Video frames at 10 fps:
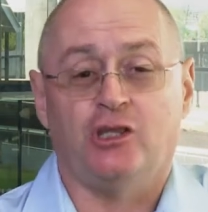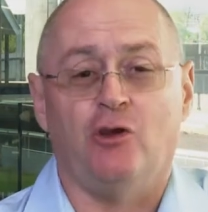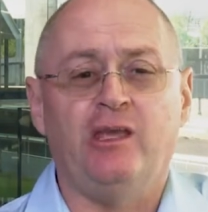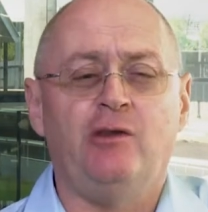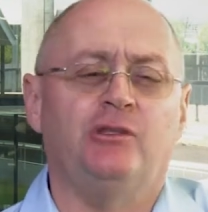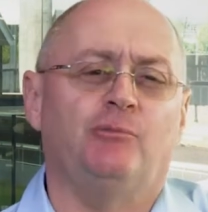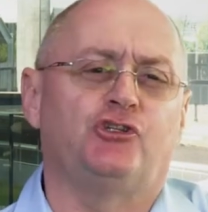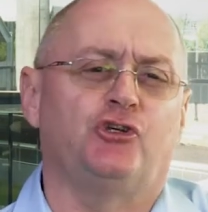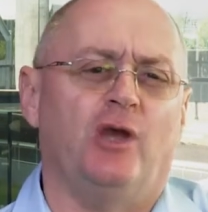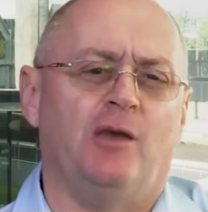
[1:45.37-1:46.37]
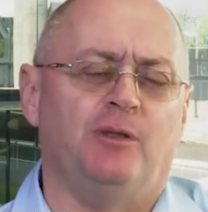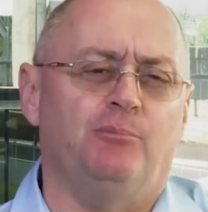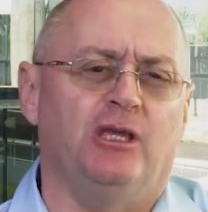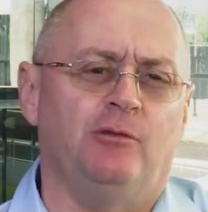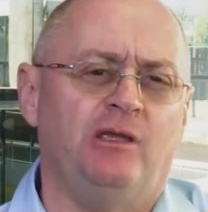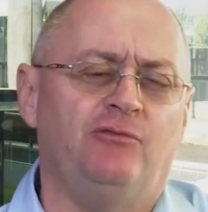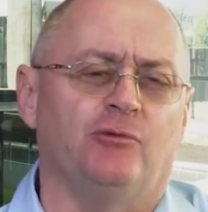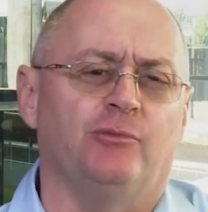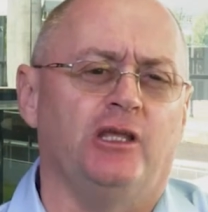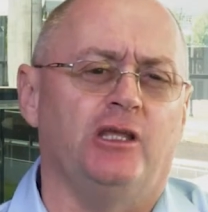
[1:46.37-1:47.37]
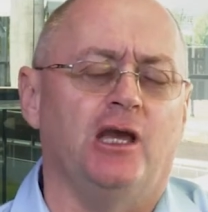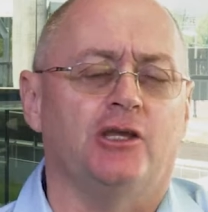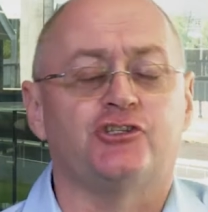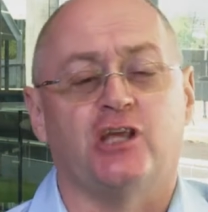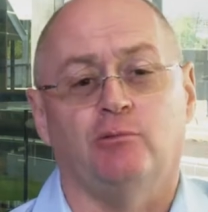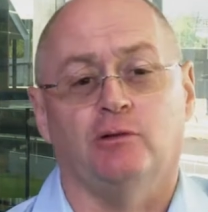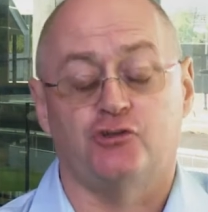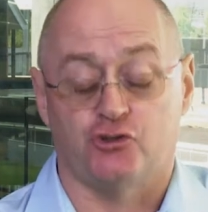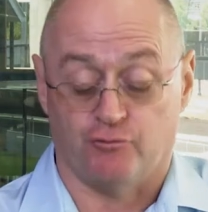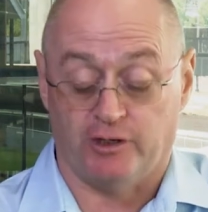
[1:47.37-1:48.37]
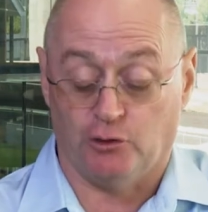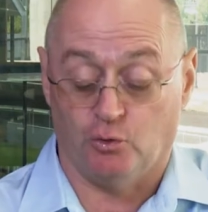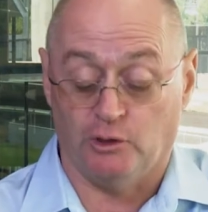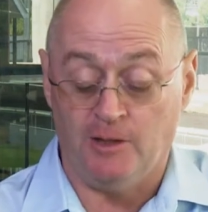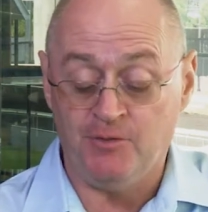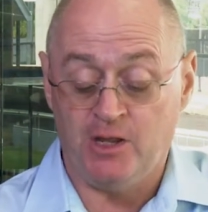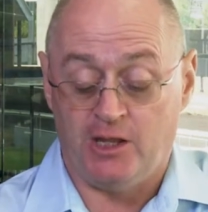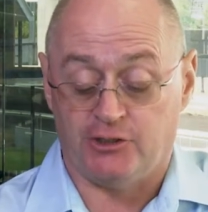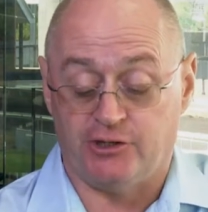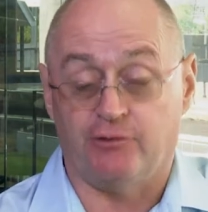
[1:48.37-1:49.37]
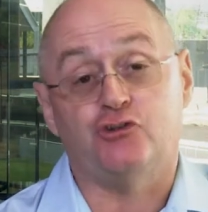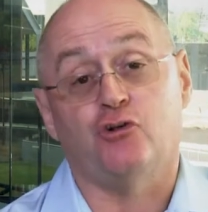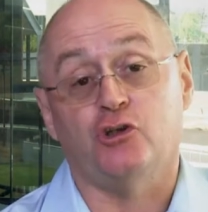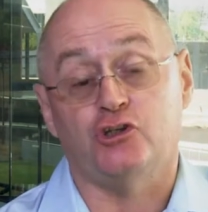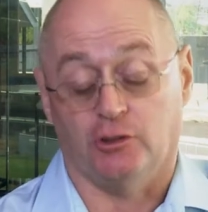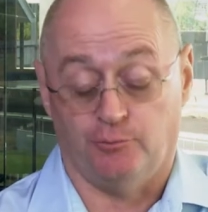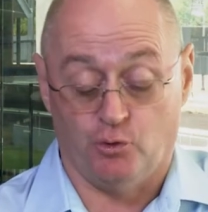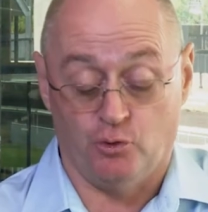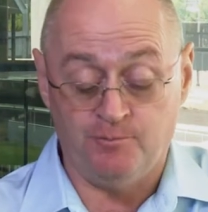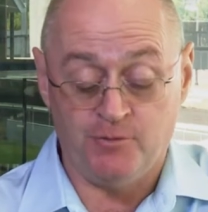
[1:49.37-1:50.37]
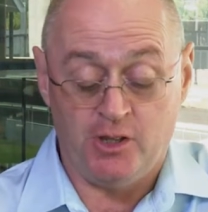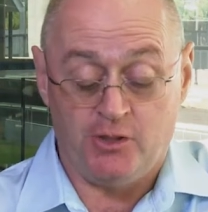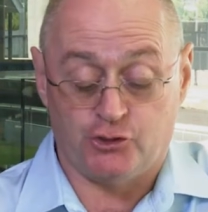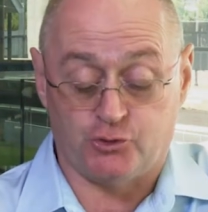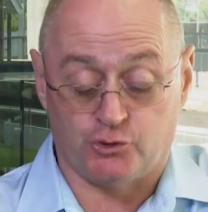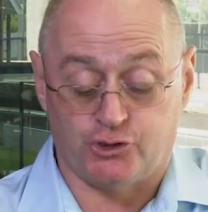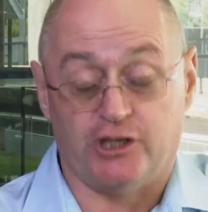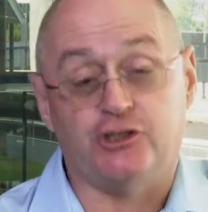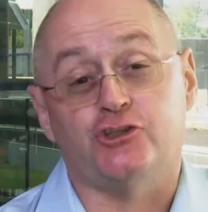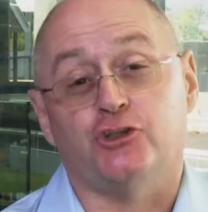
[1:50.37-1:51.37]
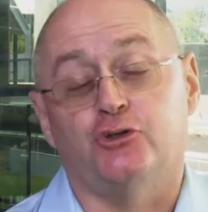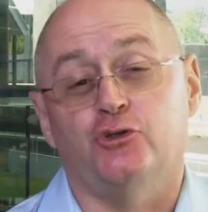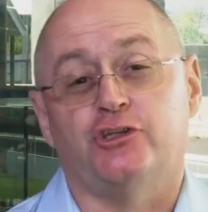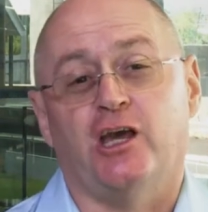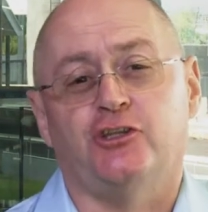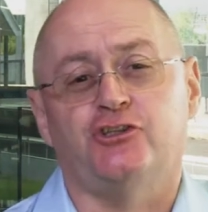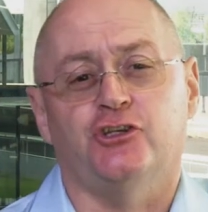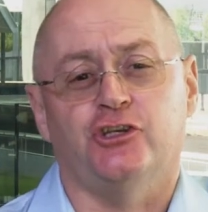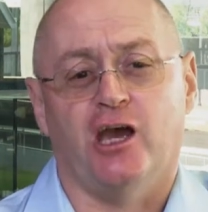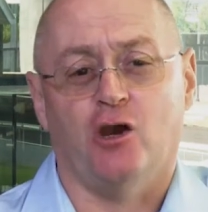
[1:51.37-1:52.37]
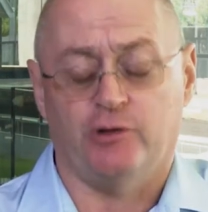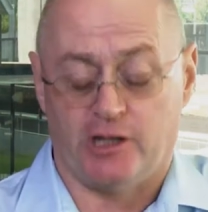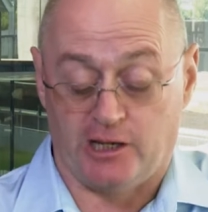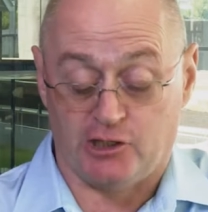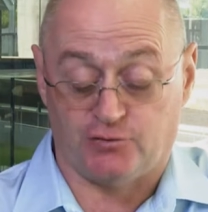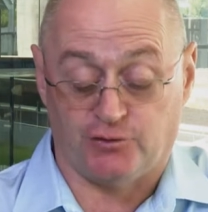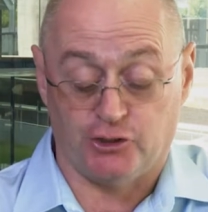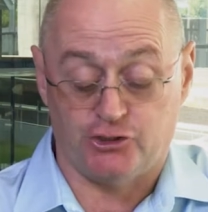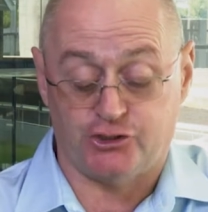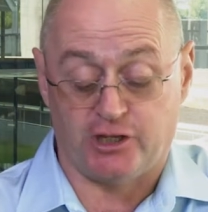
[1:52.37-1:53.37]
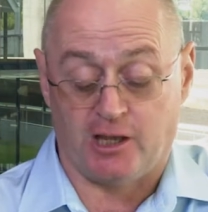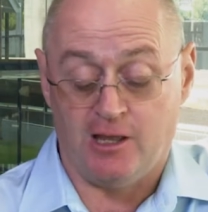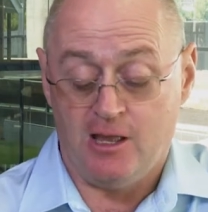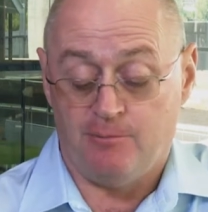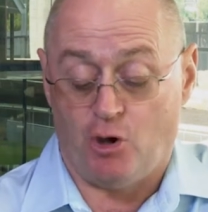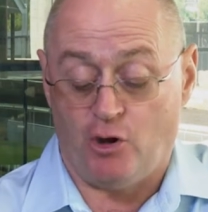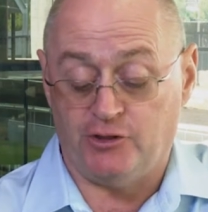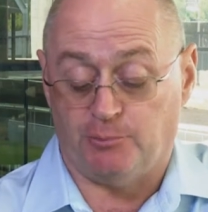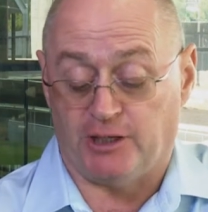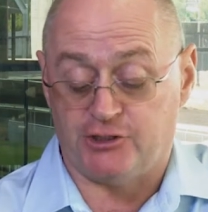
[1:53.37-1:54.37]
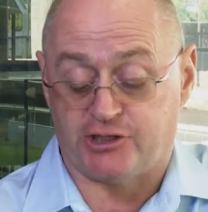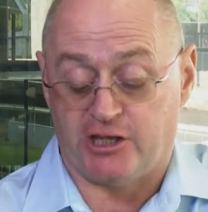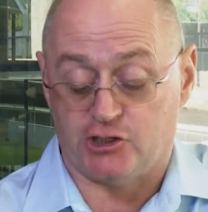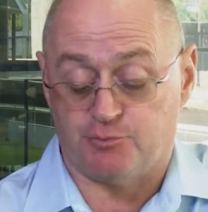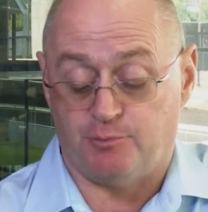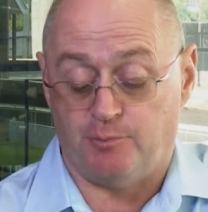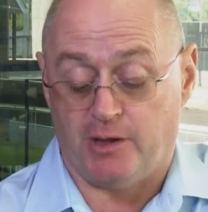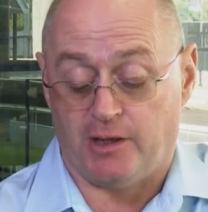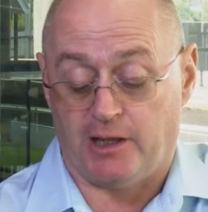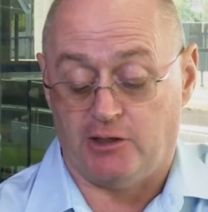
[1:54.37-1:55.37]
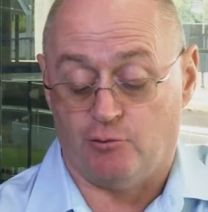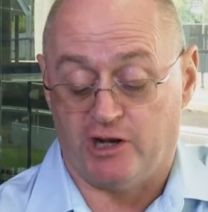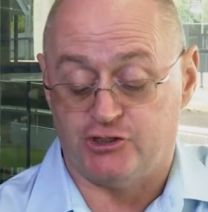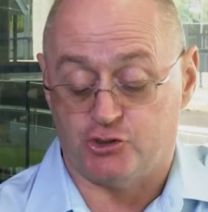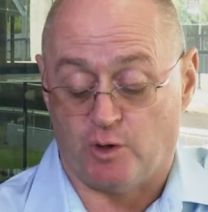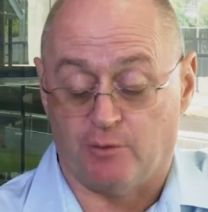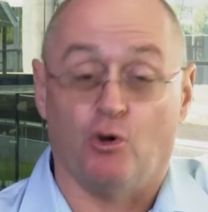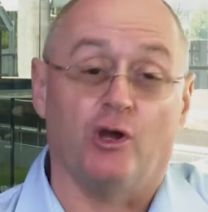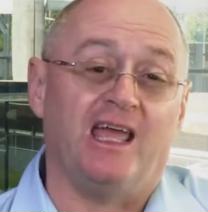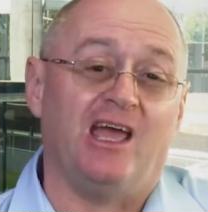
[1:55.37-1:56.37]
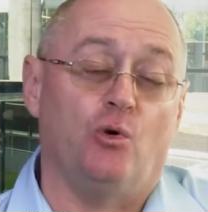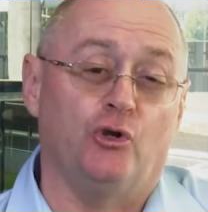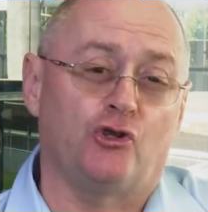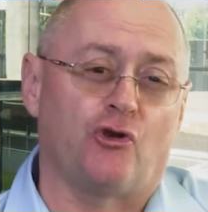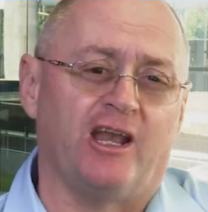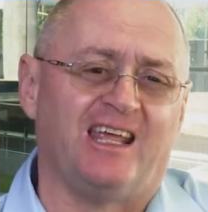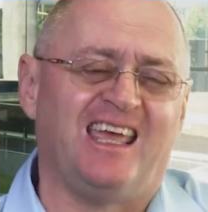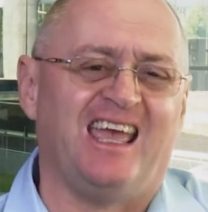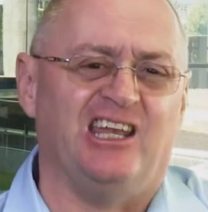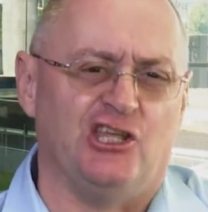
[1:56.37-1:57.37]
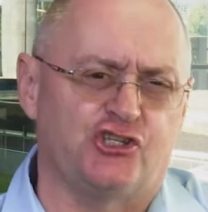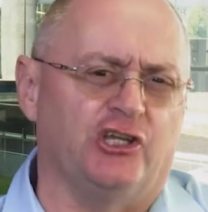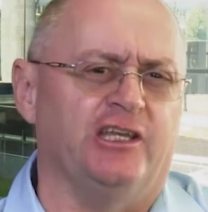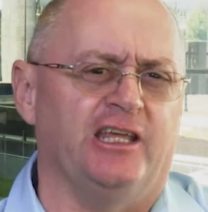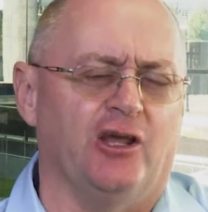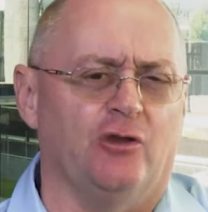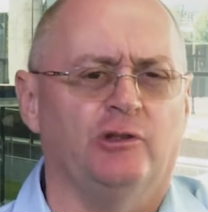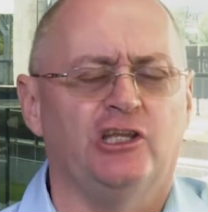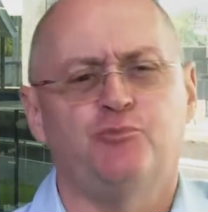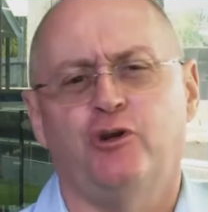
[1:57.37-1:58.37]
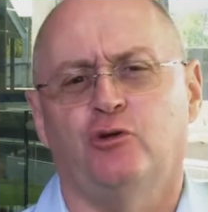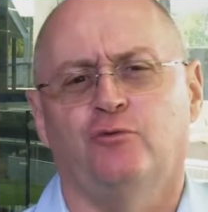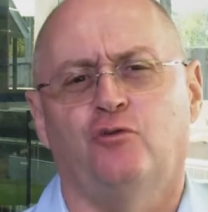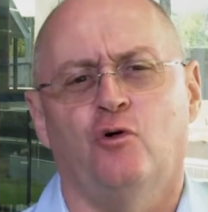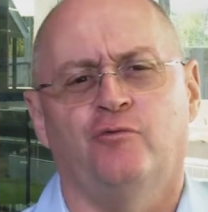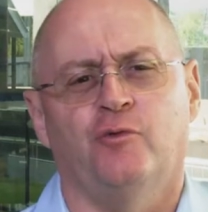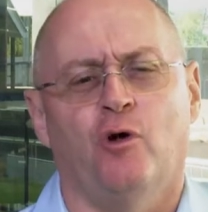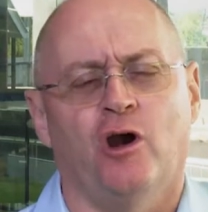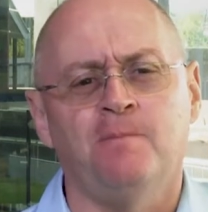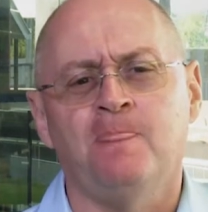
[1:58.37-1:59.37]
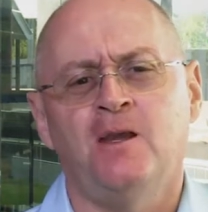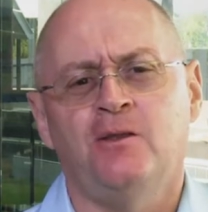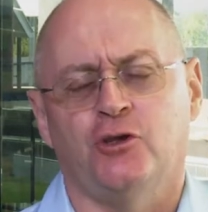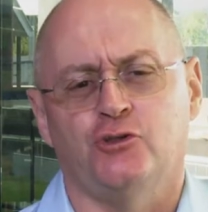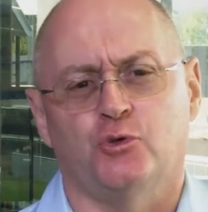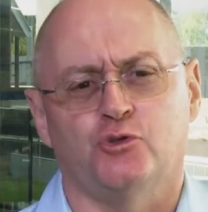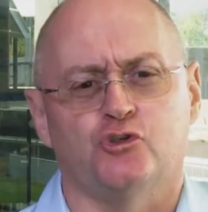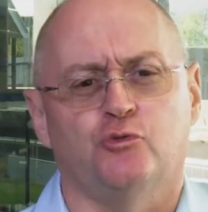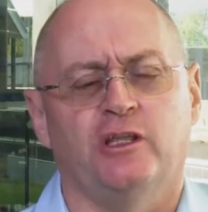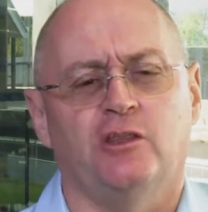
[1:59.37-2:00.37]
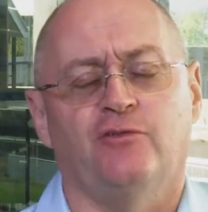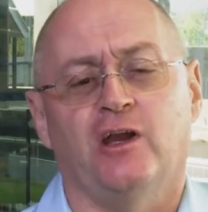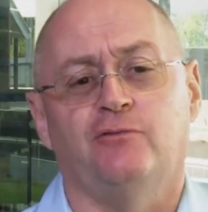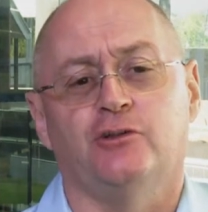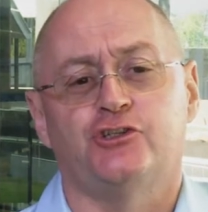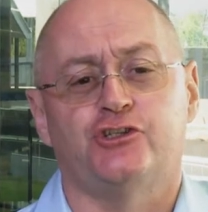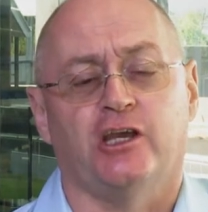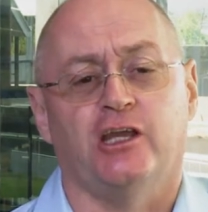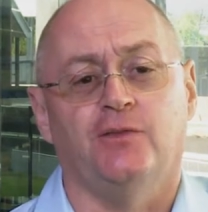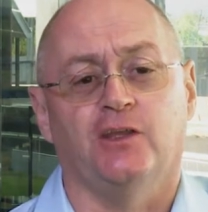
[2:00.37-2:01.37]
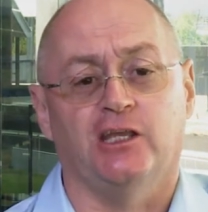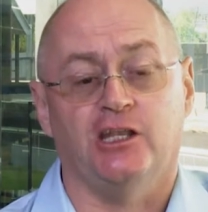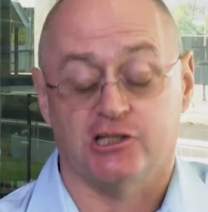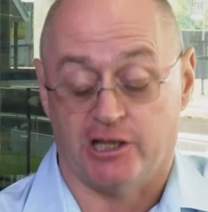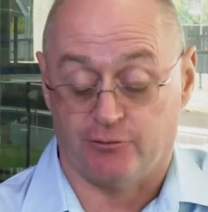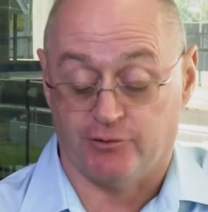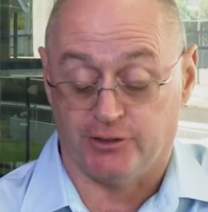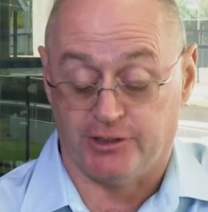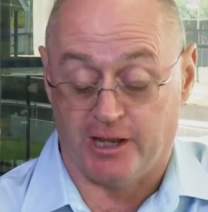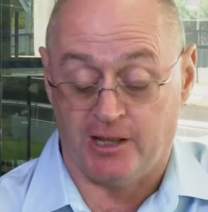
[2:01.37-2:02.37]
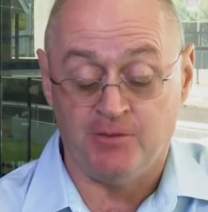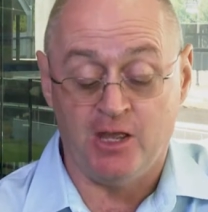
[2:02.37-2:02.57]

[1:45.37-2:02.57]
Going here with number 2, Happy Beebe from the uh, stable of Cherie Lawler and Terry Treichel aboard. The source has had just the two starts in Darwin and has finished uh, behind the place getters uh, in races won by Autocratic and Escondido. Well, that's pretty good form for mine. Those horses will be the favourites uh, in the Guineas later in the day.